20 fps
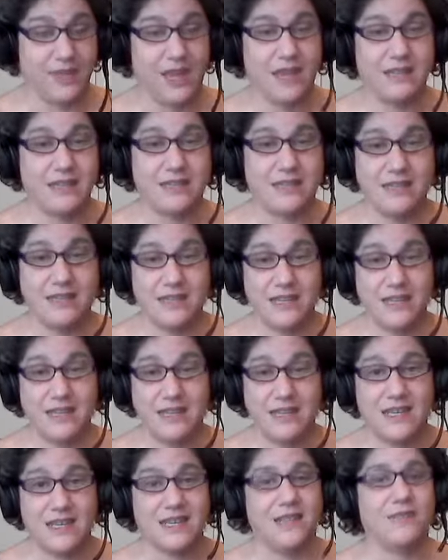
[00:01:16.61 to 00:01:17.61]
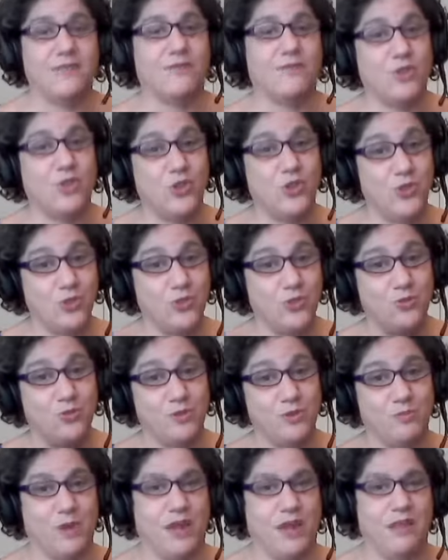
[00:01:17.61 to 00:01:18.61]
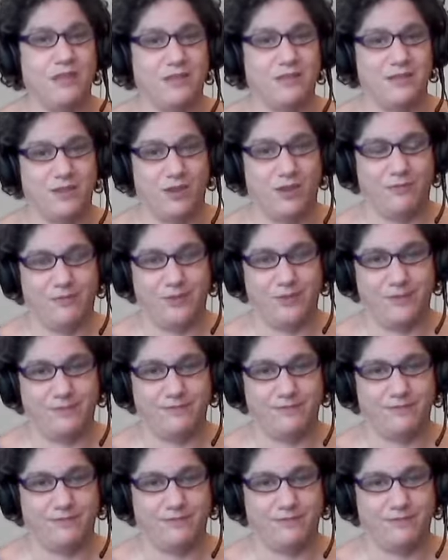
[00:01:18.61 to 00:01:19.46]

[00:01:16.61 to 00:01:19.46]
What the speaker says: and see if you would buy this offer,